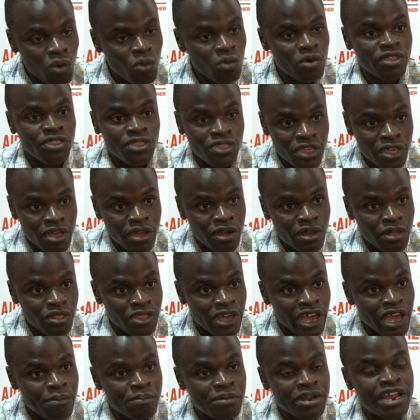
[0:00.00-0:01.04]
with
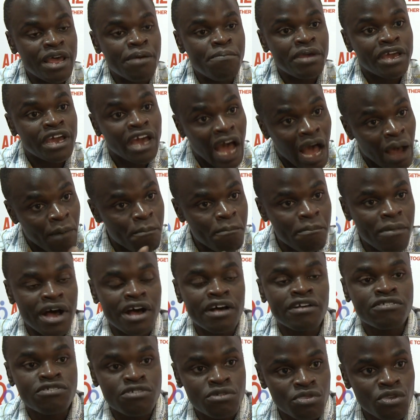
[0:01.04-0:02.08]
the epidemic
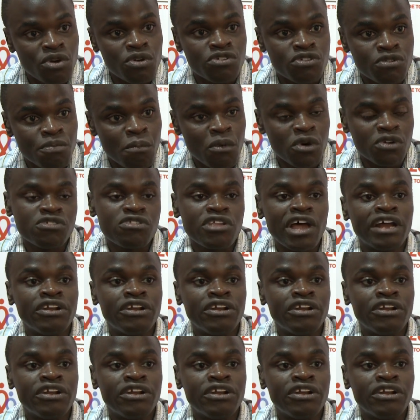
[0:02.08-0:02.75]
amongst those most